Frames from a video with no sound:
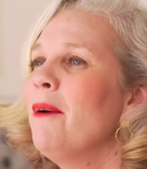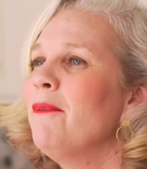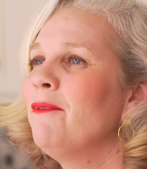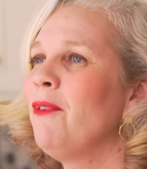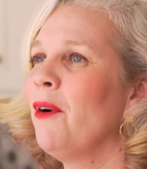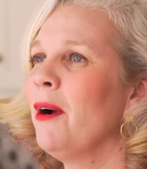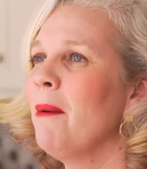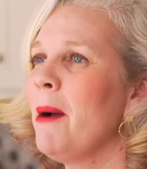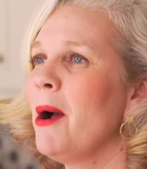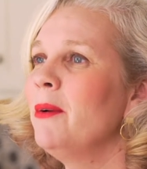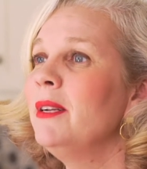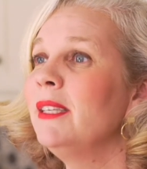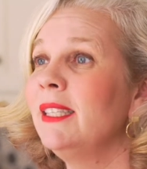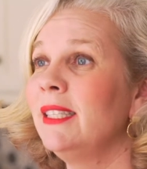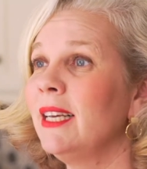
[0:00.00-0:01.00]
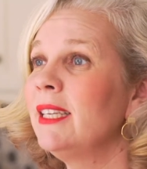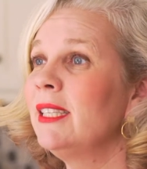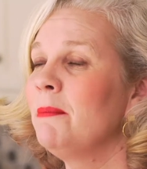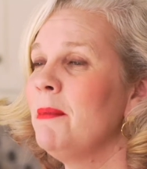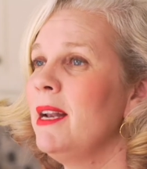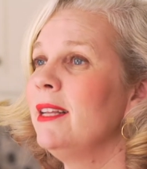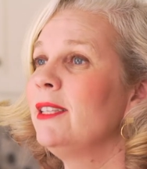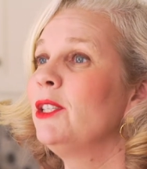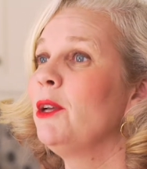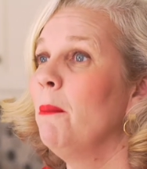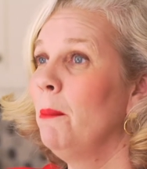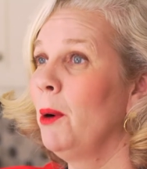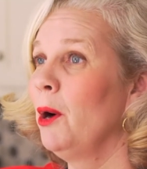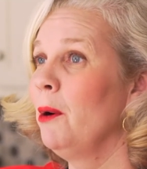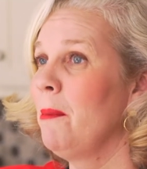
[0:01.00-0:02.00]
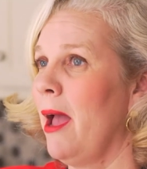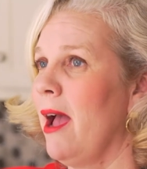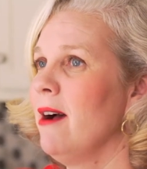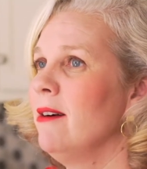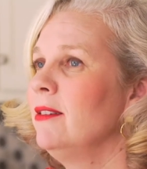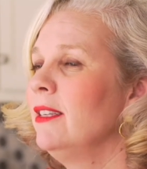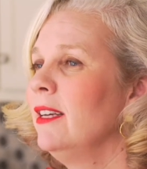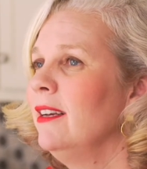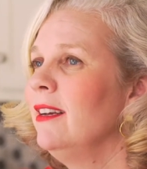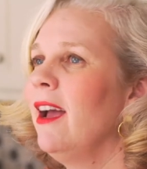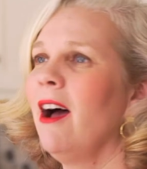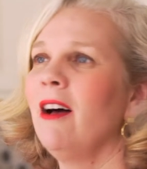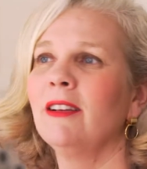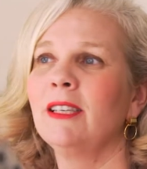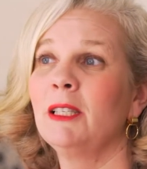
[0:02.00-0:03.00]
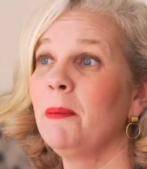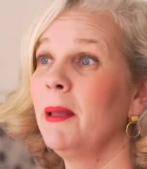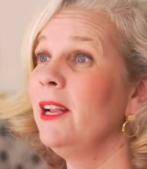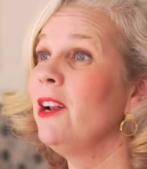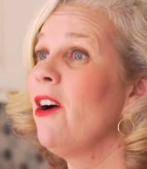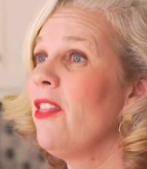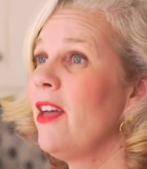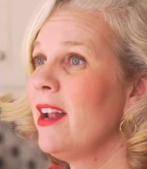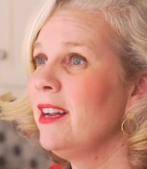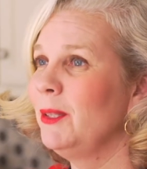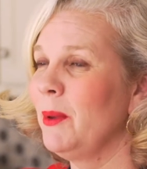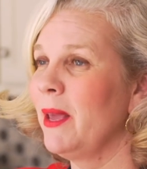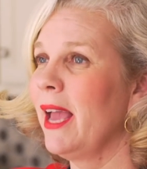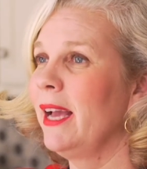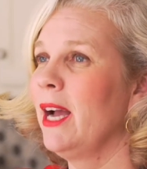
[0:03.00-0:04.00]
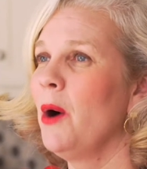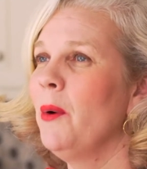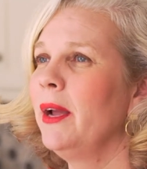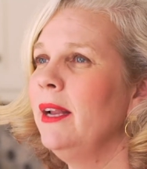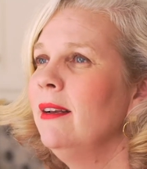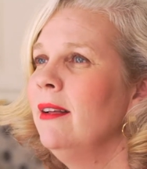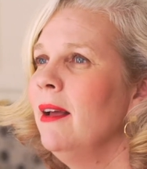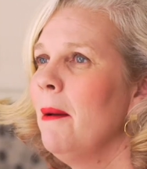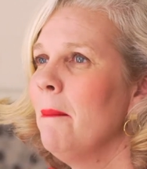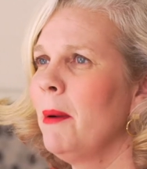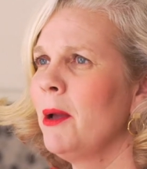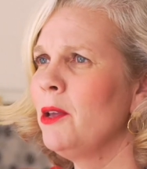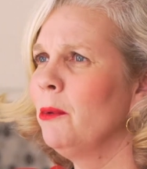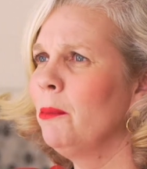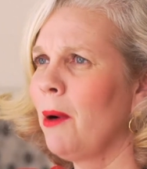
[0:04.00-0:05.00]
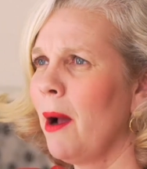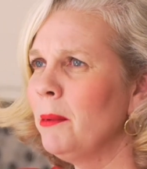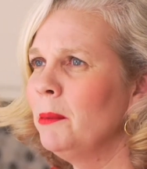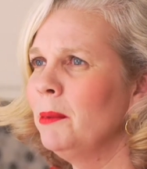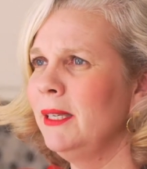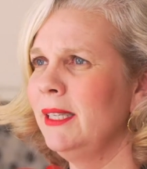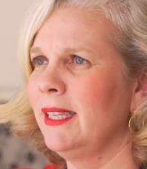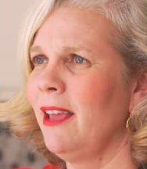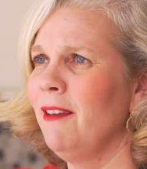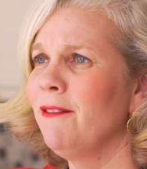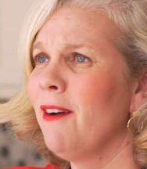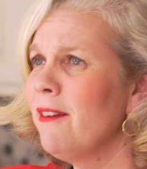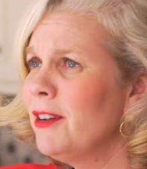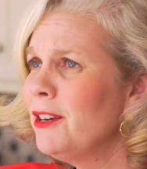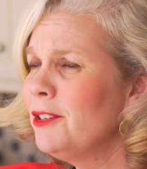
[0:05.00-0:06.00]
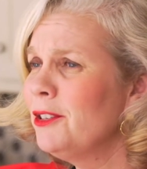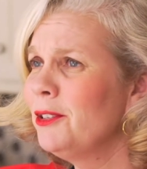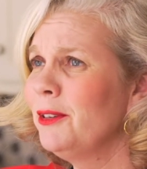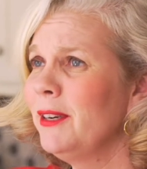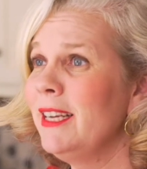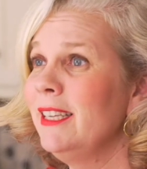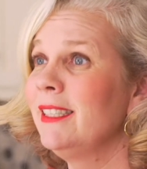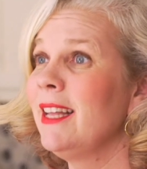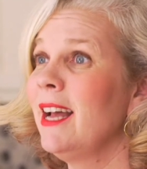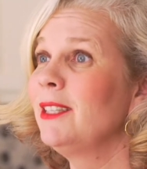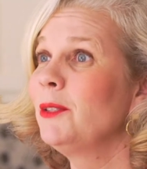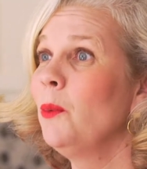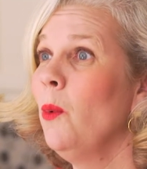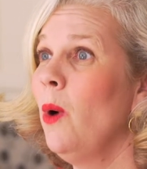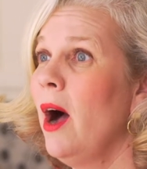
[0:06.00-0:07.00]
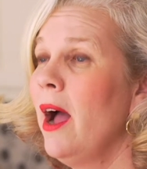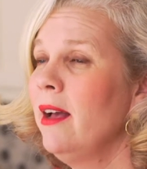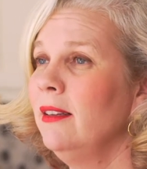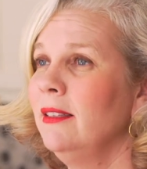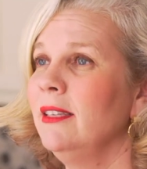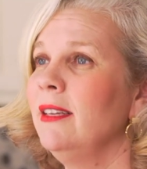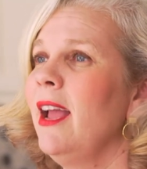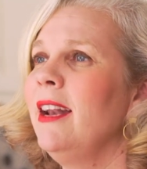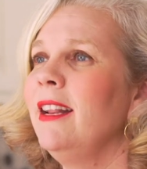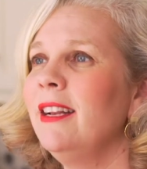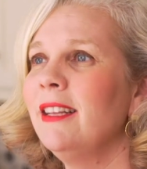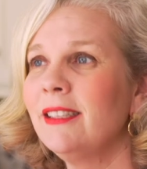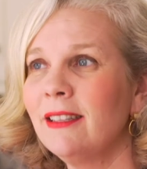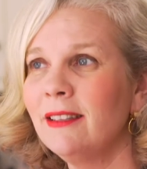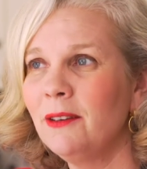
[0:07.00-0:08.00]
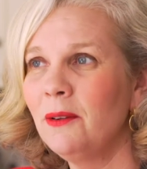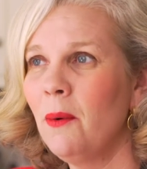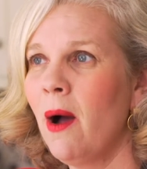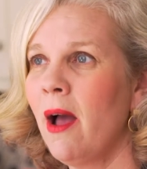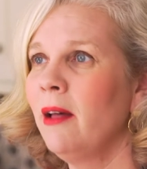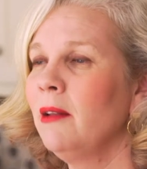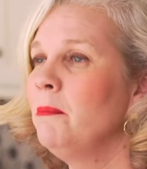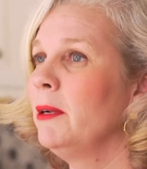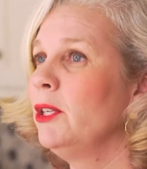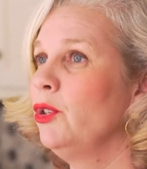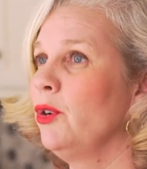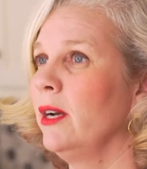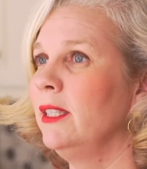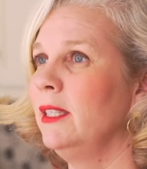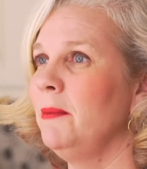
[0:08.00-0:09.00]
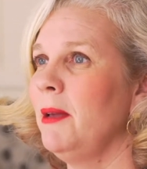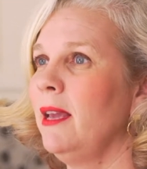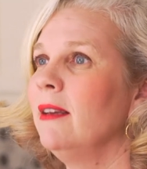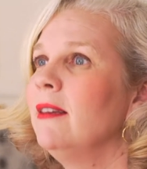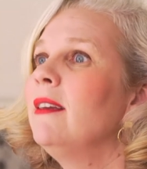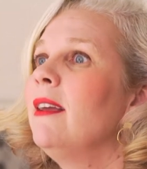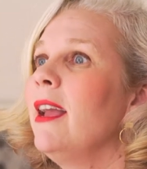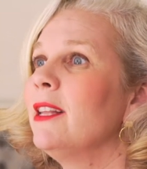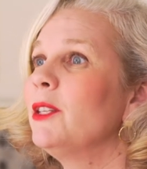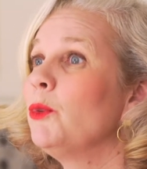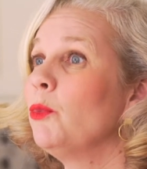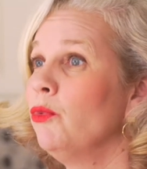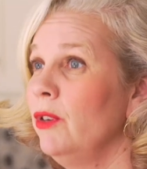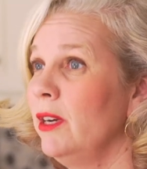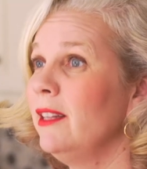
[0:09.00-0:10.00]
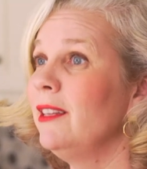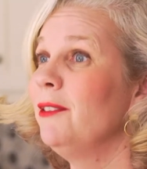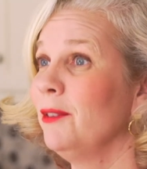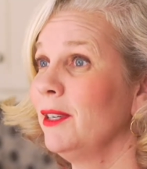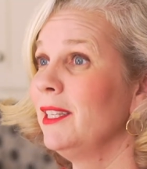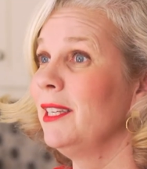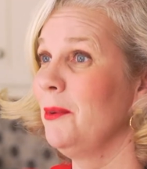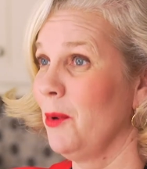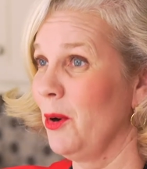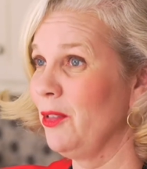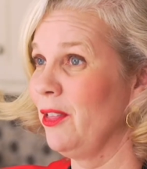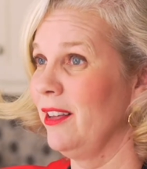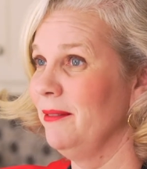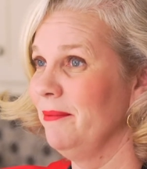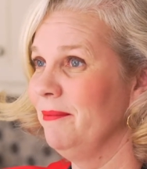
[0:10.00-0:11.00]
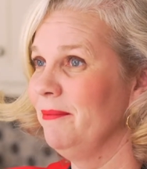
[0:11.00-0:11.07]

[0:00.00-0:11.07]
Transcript: for about 6 minutes per pound. I'll explain all that as we get going, but you'll probably say 500 degrees, that's wild. And it is a little wild, but trust me, it's really, really worth it.